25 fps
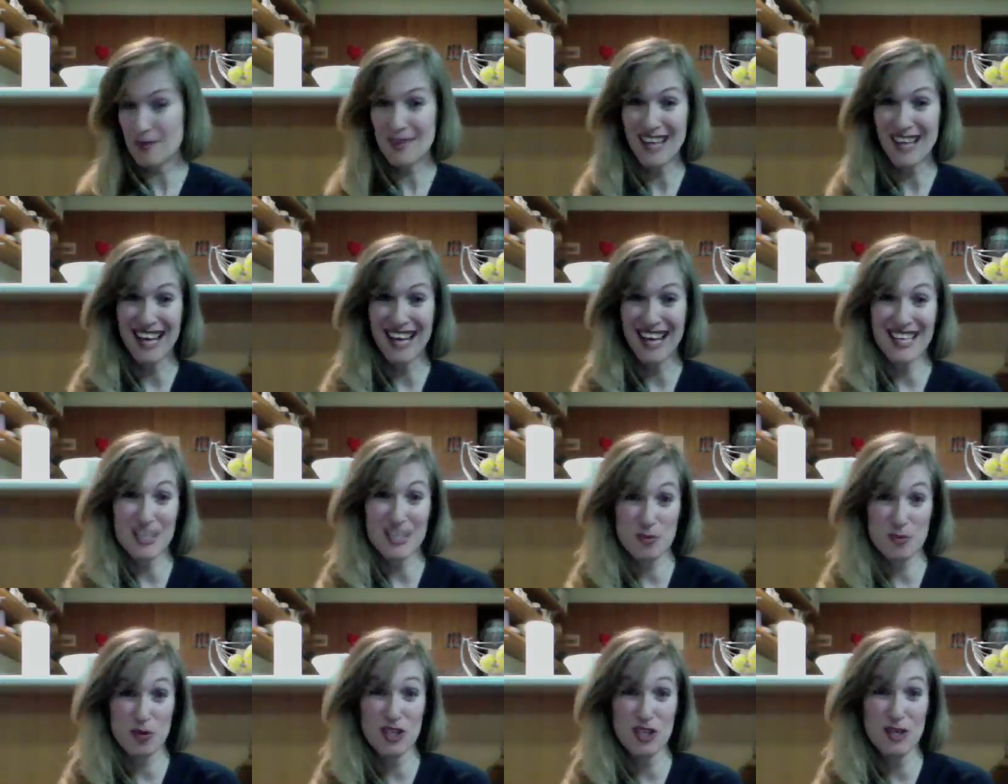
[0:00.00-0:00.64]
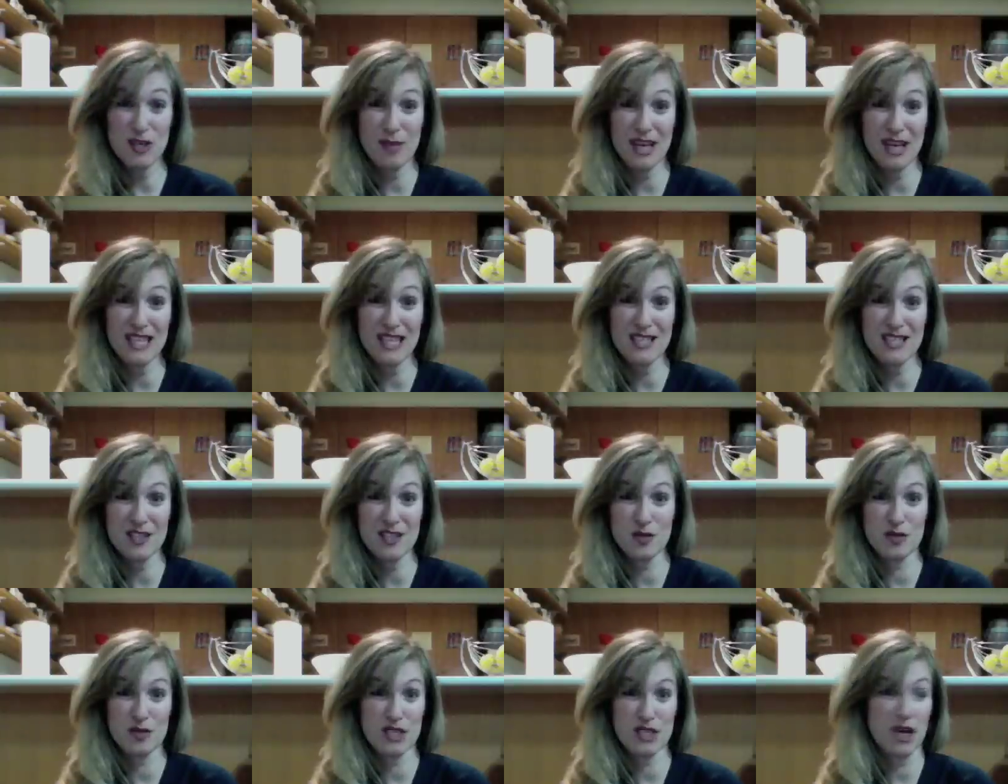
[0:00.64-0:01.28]
And it's pretty amazing, the
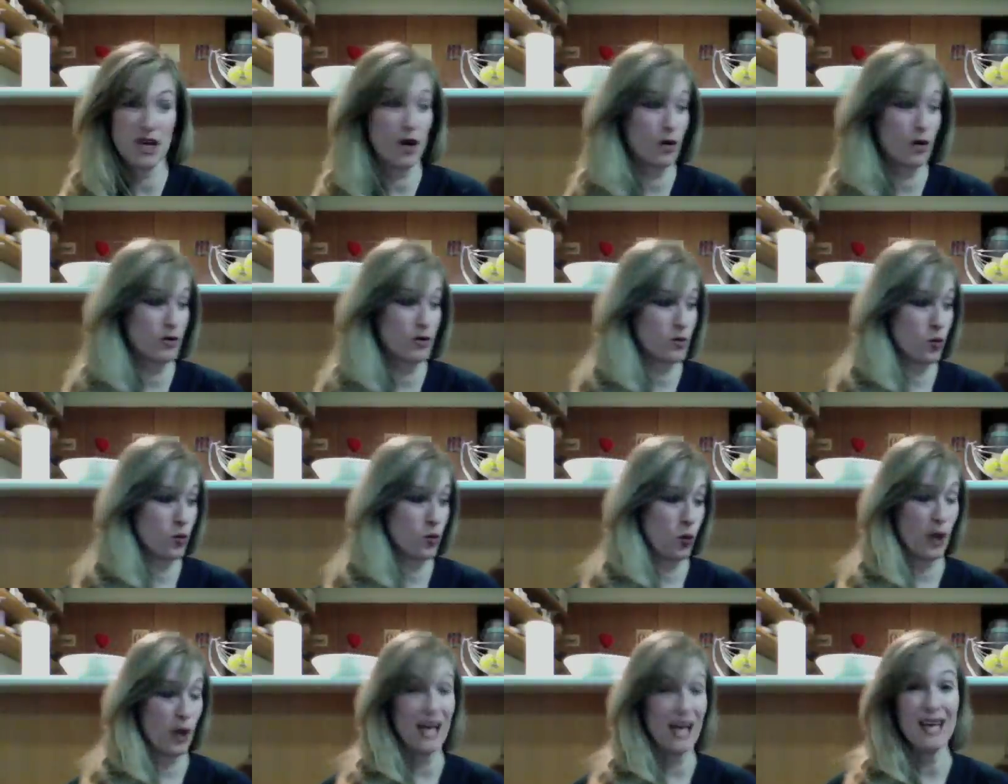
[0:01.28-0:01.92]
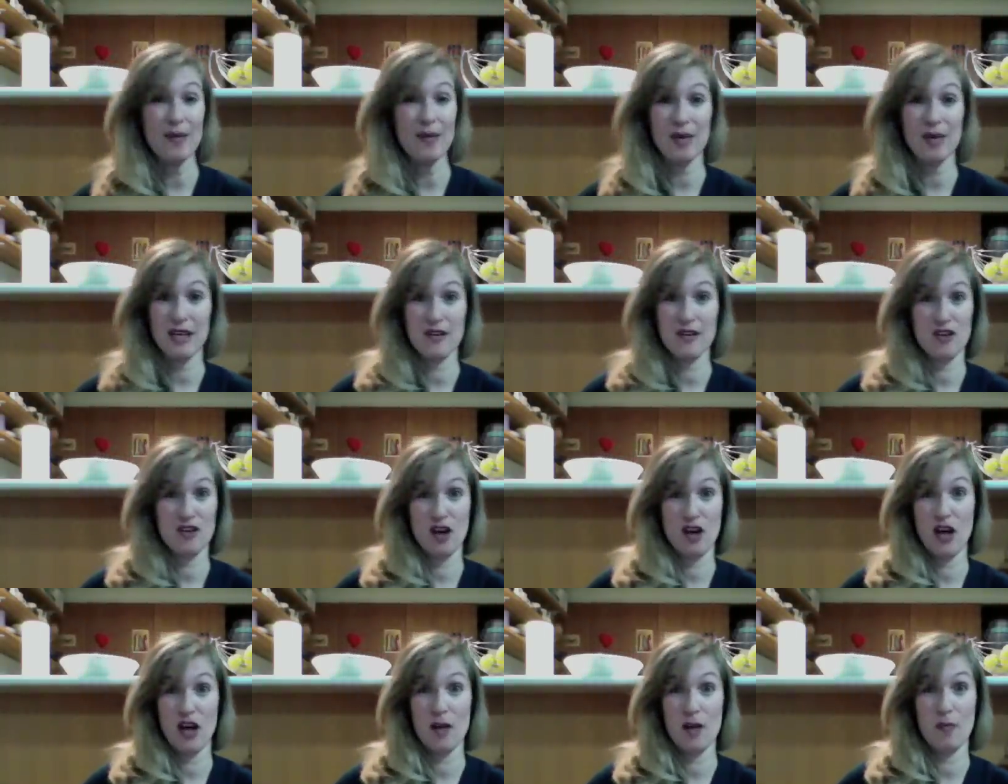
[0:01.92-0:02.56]
results. Way better than
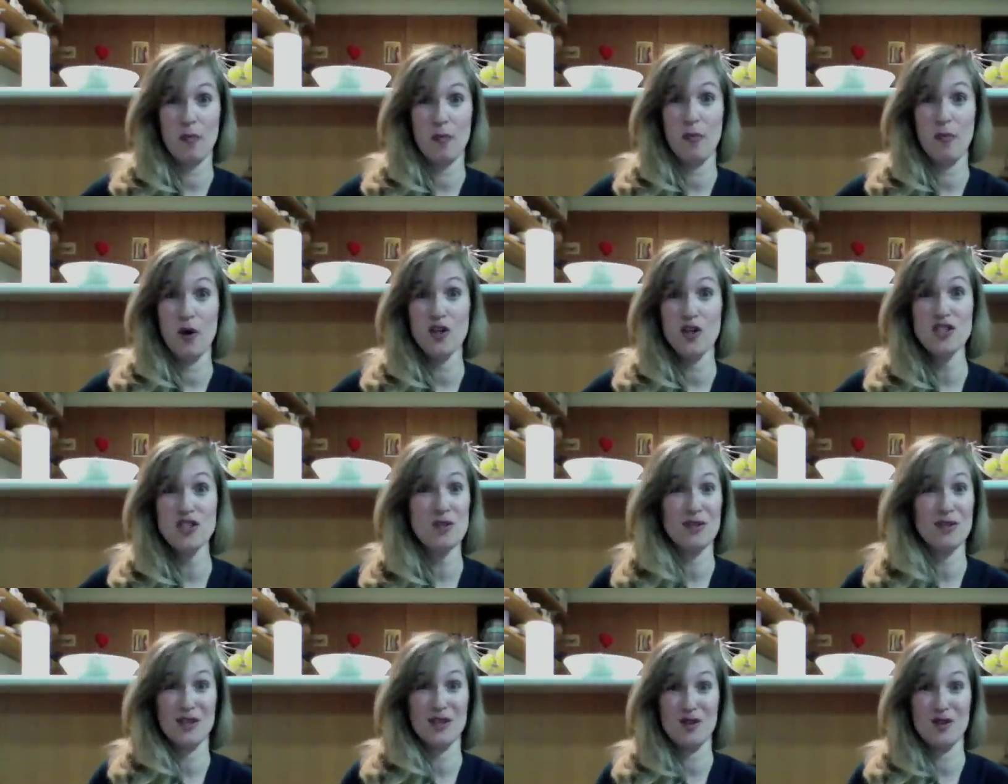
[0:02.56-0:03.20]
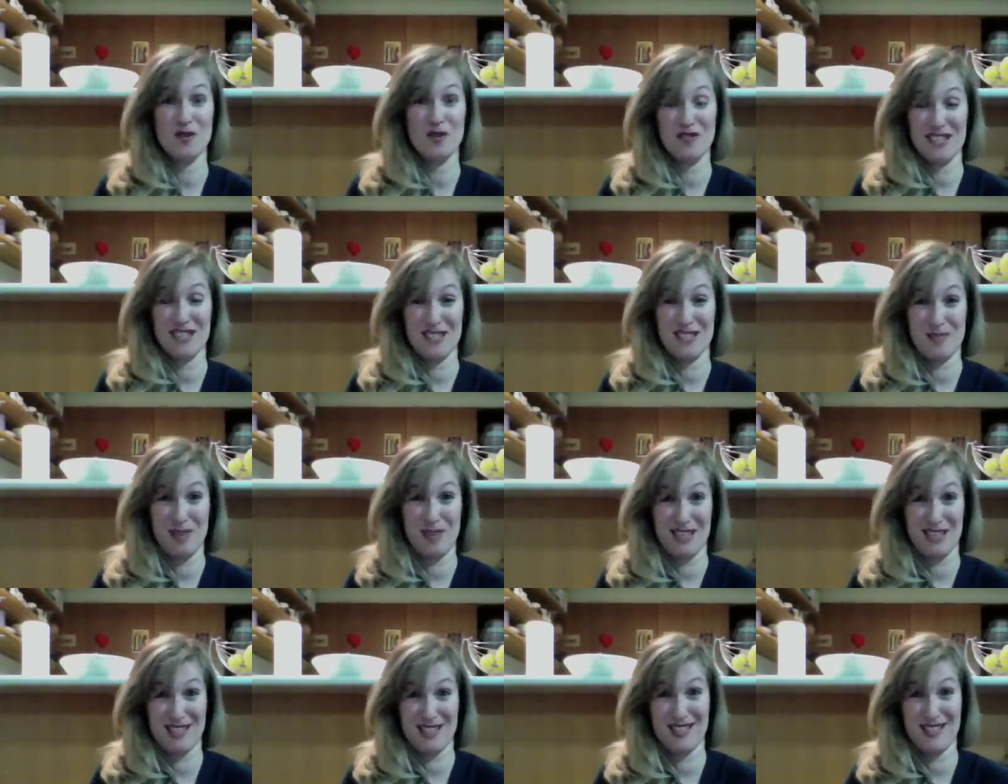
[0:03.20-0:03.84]
I possibly could have
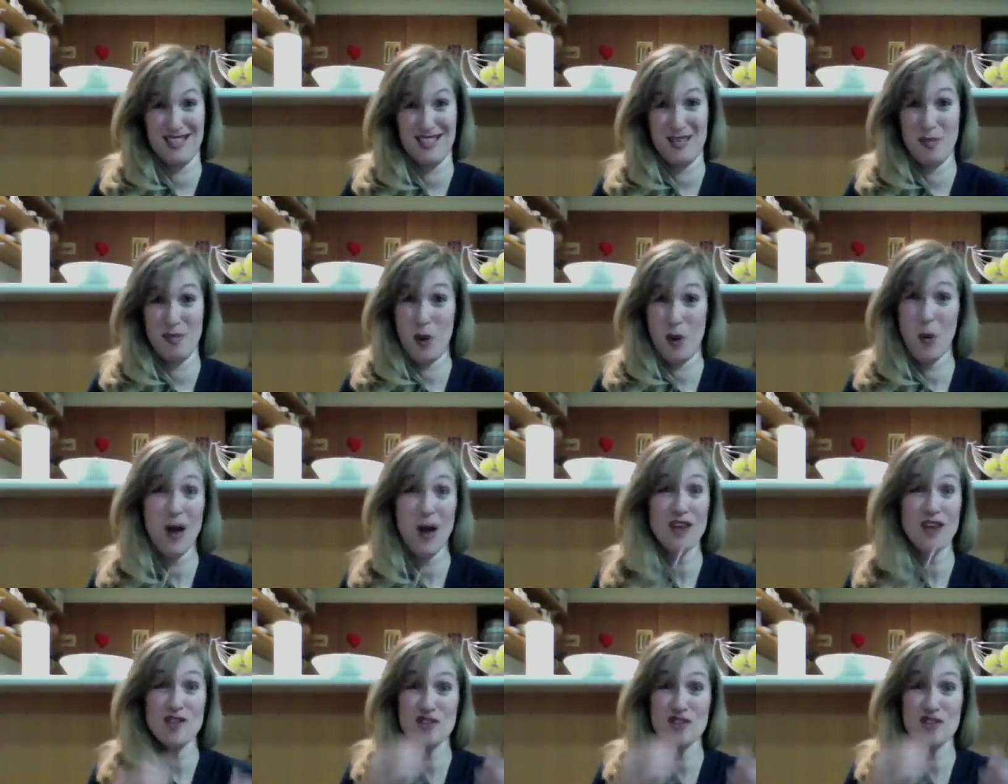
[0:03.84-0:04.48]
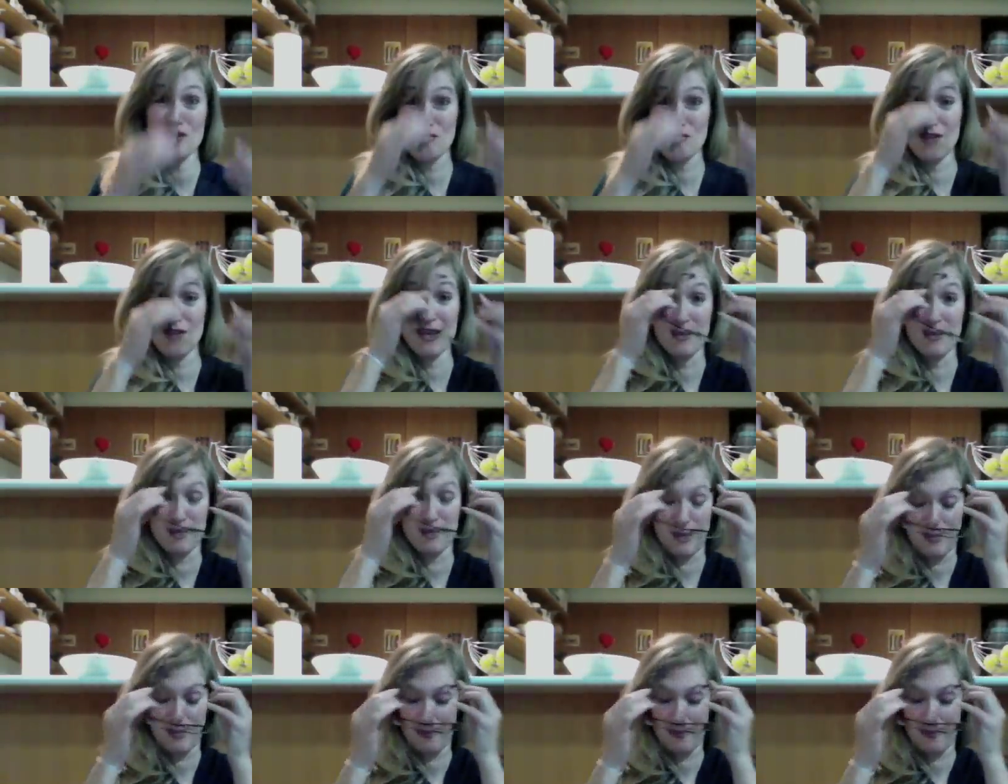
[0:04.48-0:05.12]
expected in my wildest
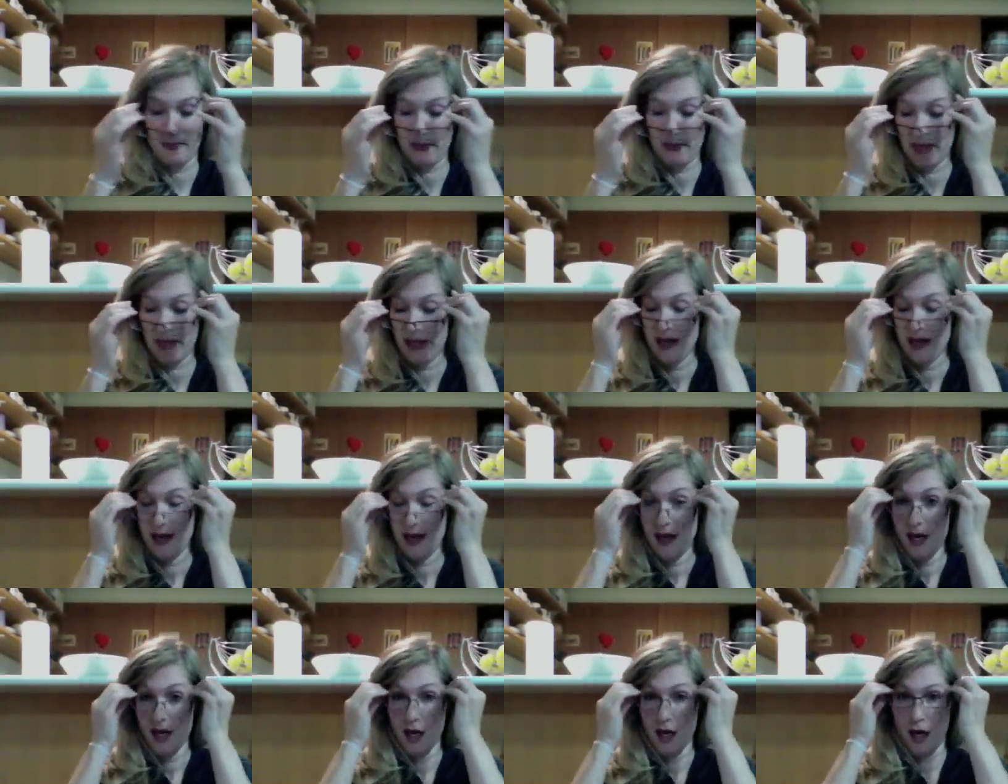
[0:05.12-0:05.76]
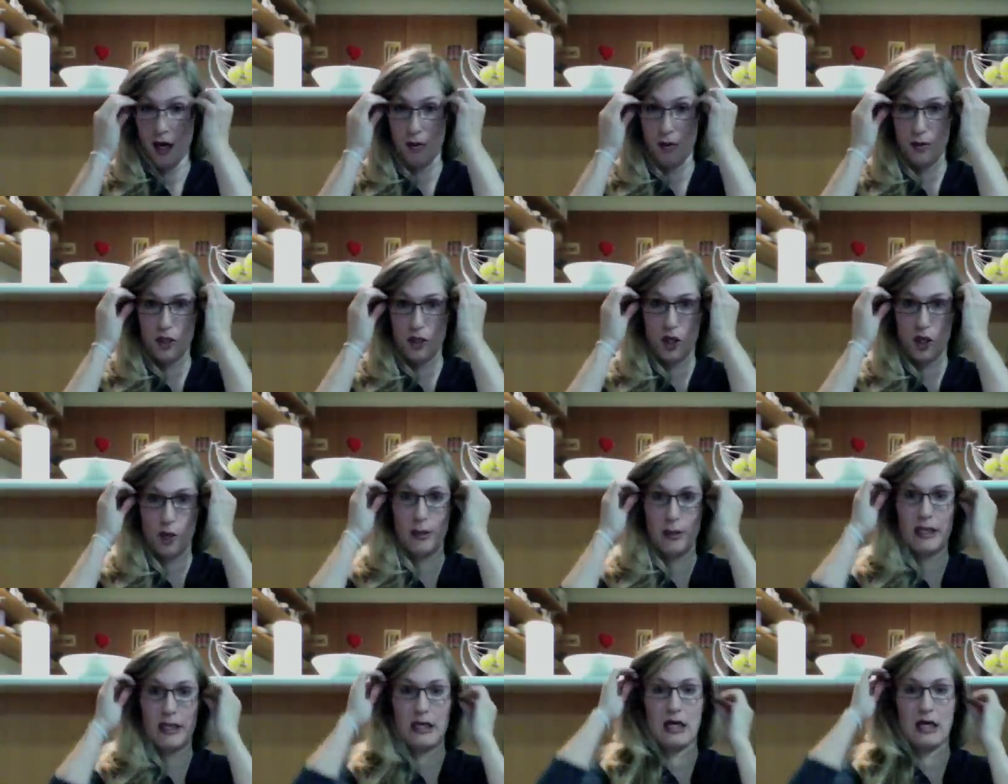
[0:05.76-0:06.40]
dreams. I'll put you on
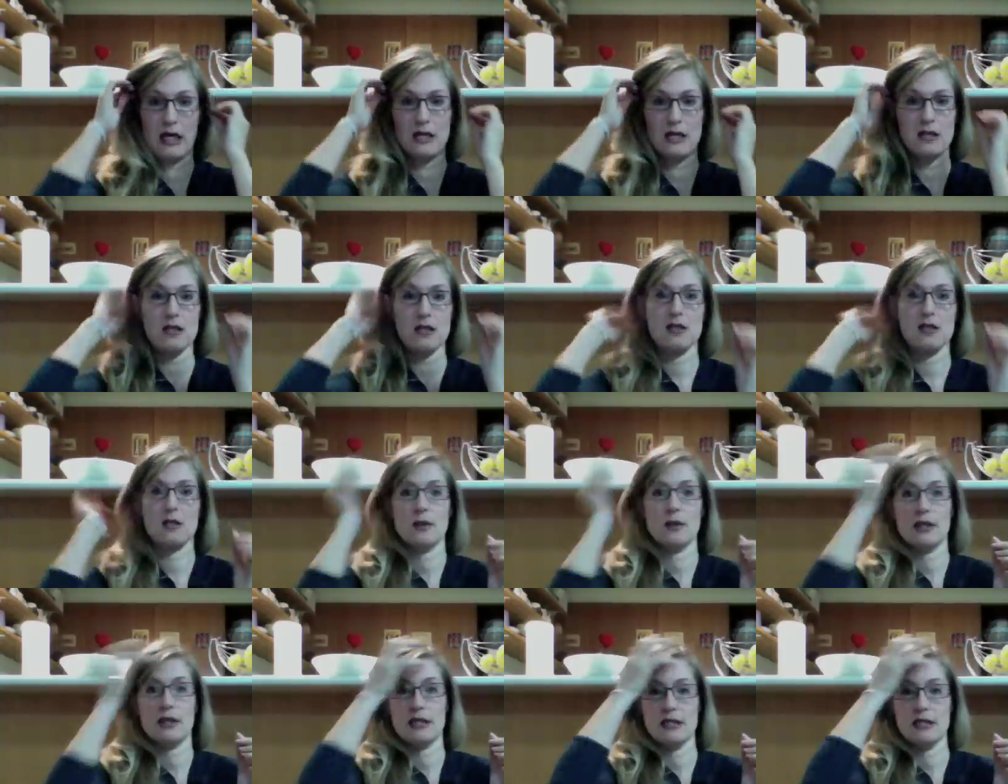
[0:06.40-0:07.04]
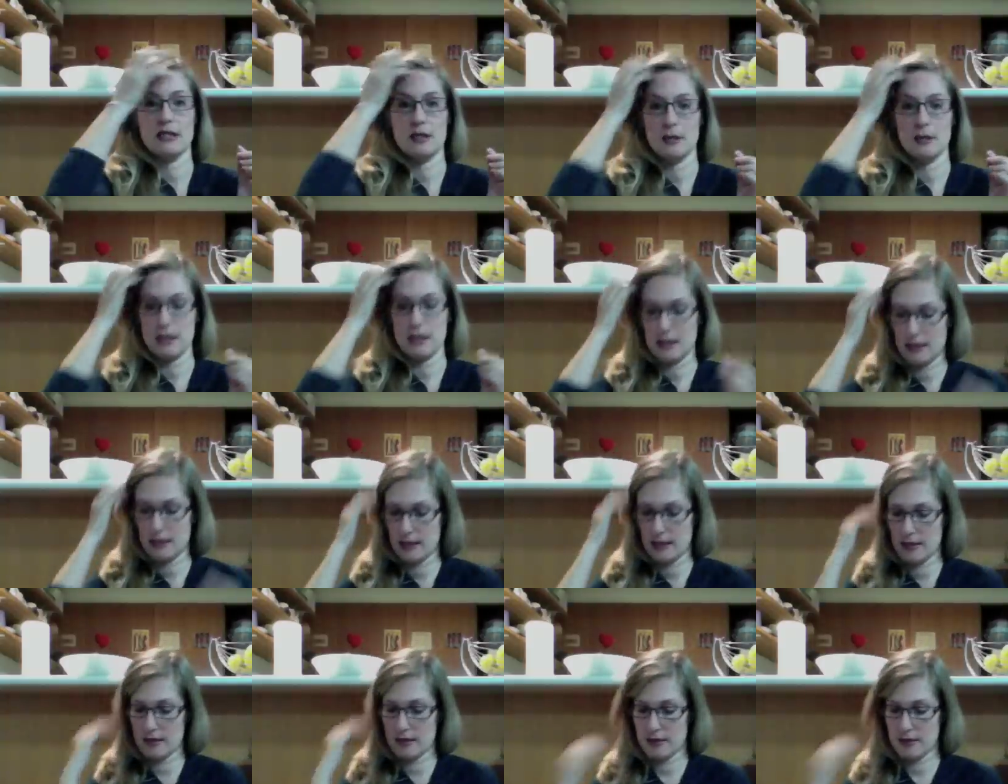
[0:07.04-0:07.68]
my glasses so I can see what it
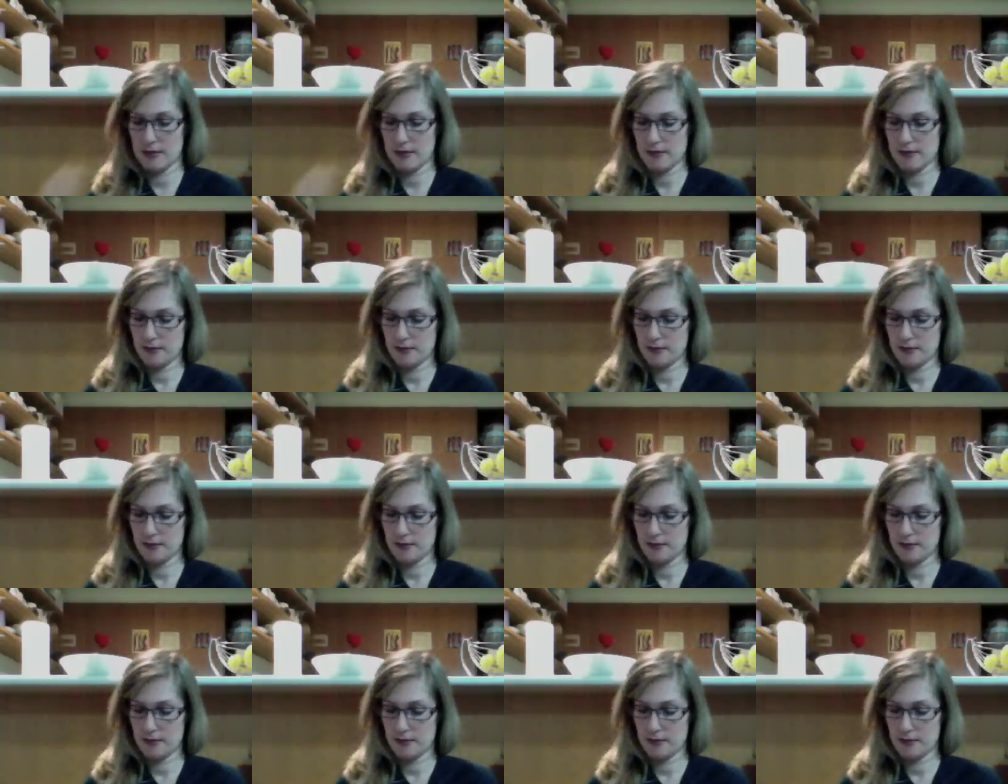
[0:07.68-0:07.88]
says.